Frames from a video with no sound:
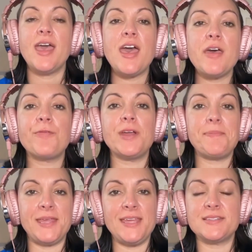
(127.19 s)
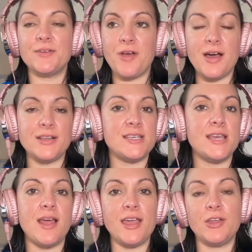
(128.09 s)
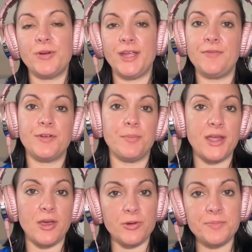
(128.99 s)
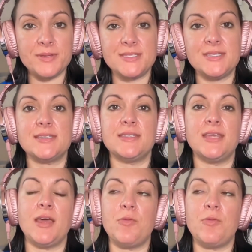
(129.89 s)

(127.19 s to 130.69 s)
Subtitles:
Every piece of content I create for my own business and